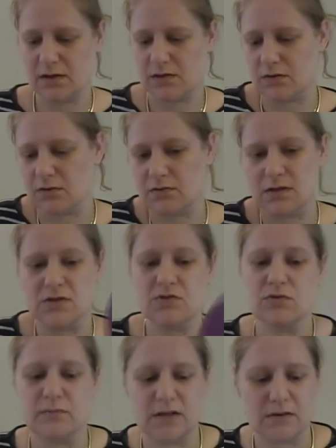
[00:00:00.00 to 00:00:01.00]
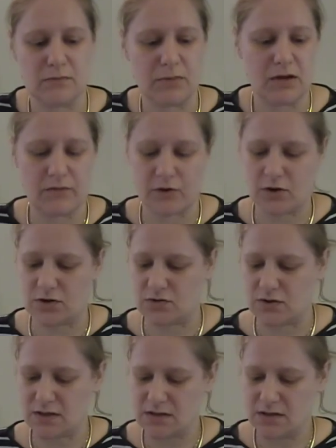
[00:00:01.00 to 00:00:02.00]
I don't know, it's too big of a
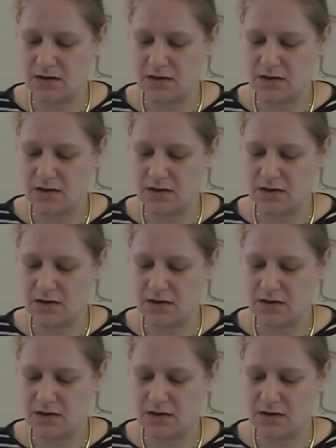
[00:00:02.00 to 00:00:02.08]
contrast.